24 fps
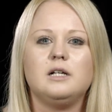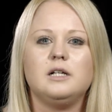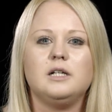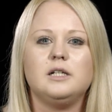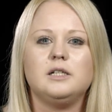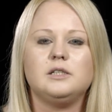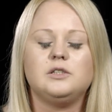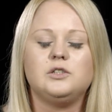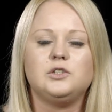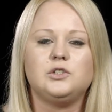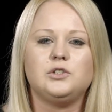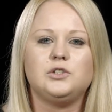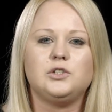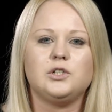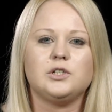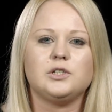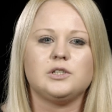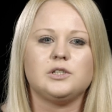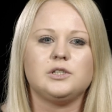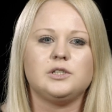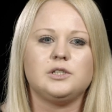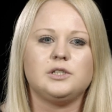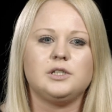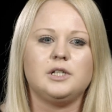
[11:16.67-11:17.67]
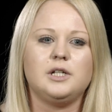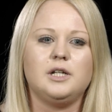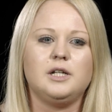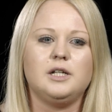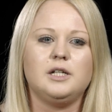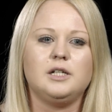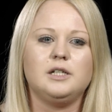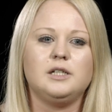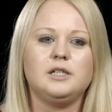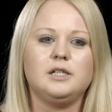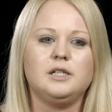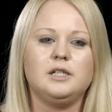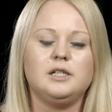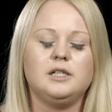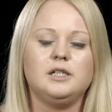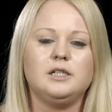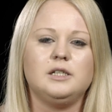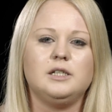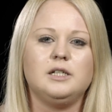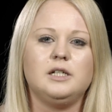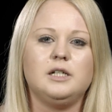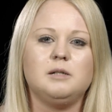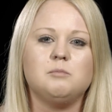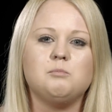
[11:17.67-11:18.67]
It's just
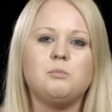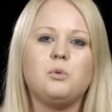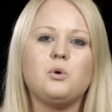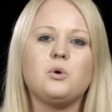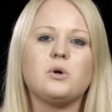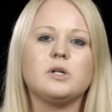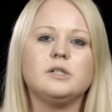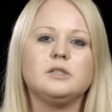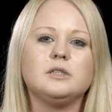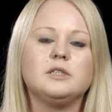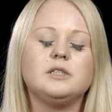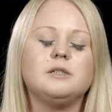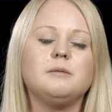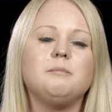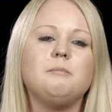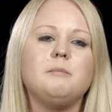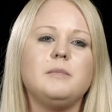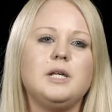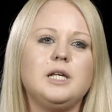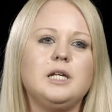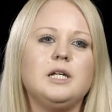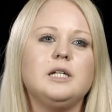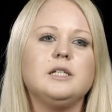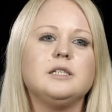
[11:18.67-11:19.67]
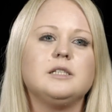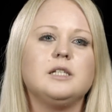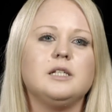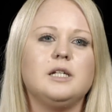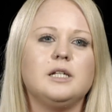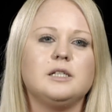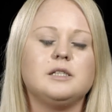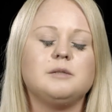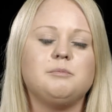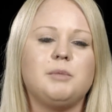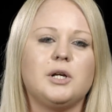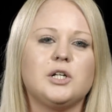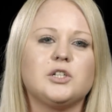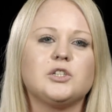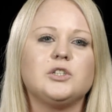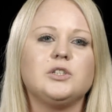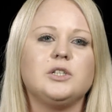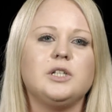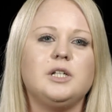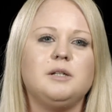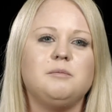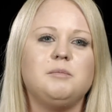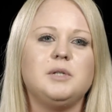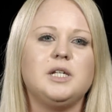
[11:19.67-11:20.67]
important to me,
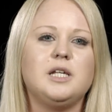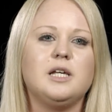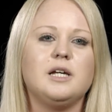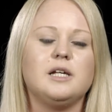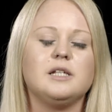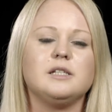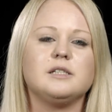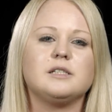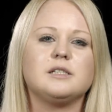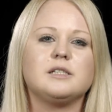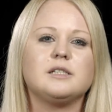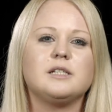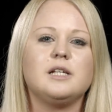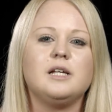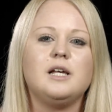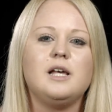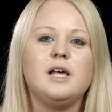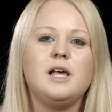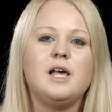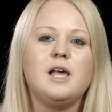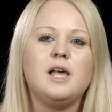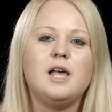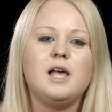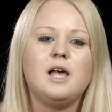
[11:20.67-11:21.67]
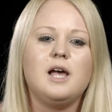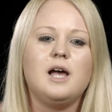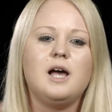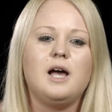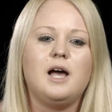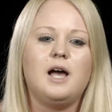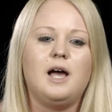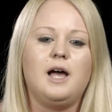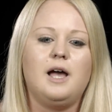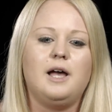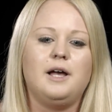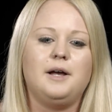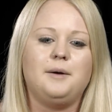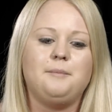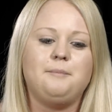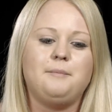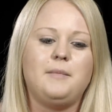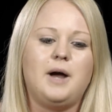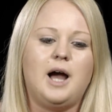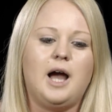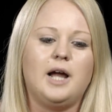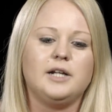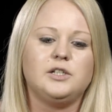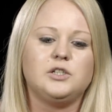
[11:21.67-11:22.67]
especially because
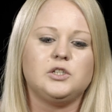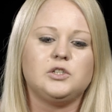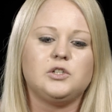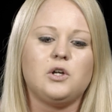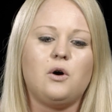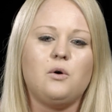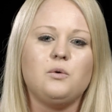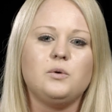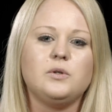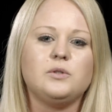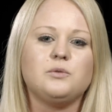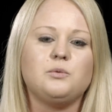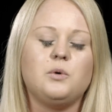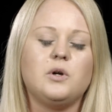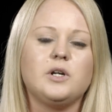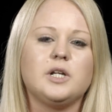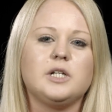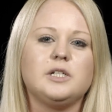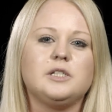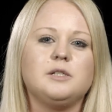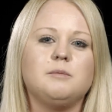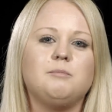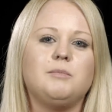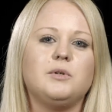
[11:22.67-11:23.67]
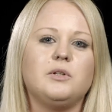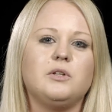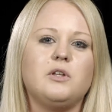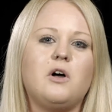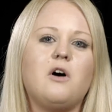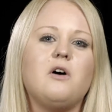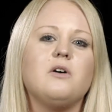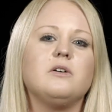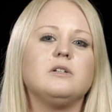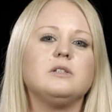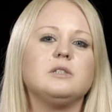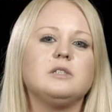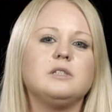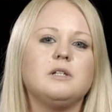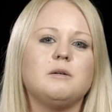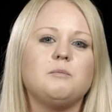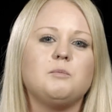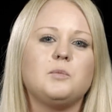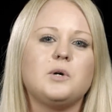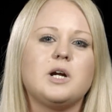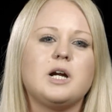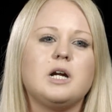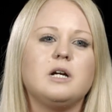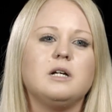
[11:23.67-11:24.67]
I just always wanted to belong
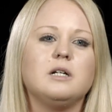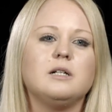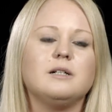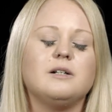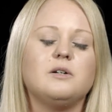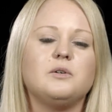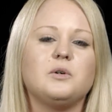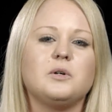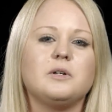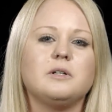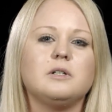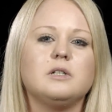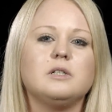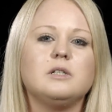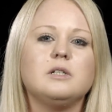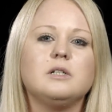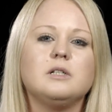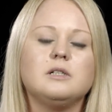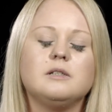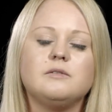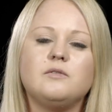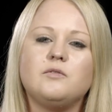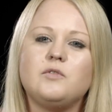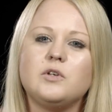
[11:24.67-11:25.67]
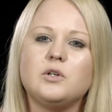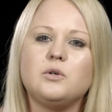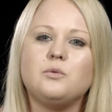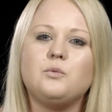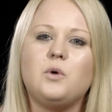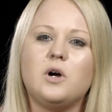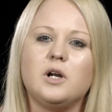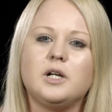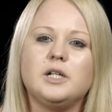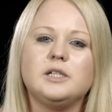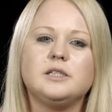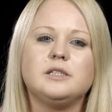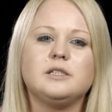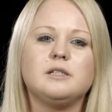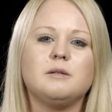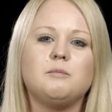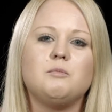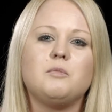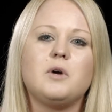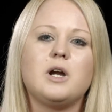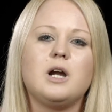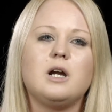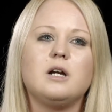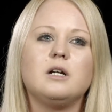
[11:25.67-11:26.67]
somewhere or feel wanted
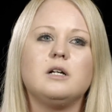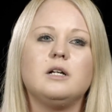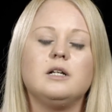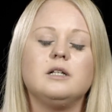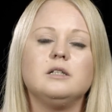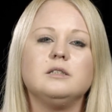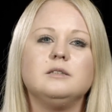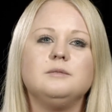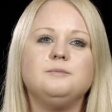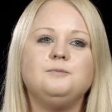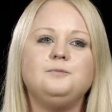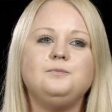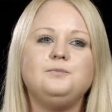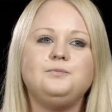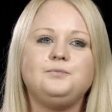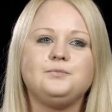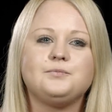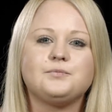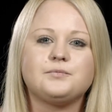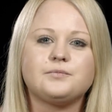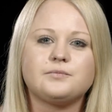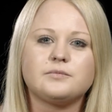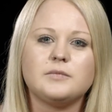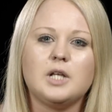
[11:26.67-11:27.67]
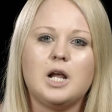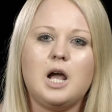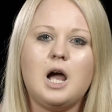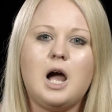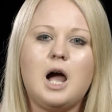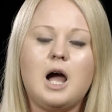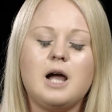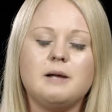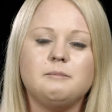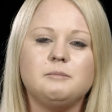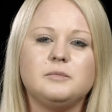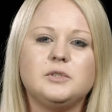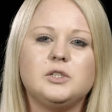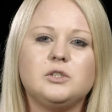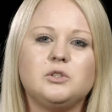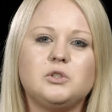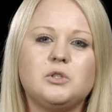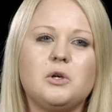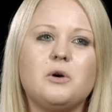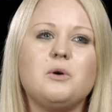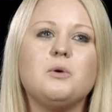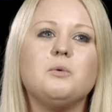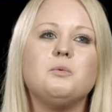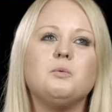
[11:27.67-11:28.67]
somewhere, and I'm
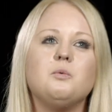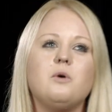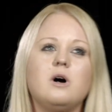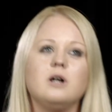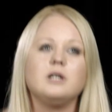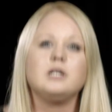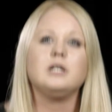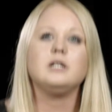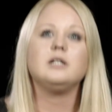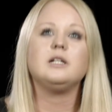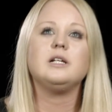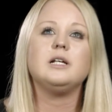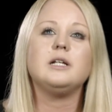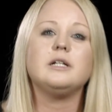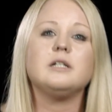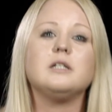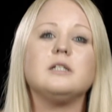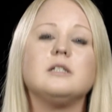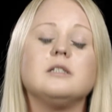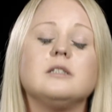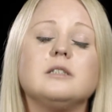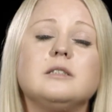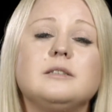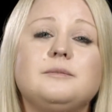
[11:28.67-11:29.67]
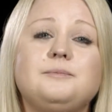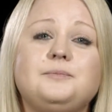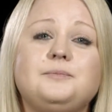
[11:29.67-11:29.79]
so wanted here.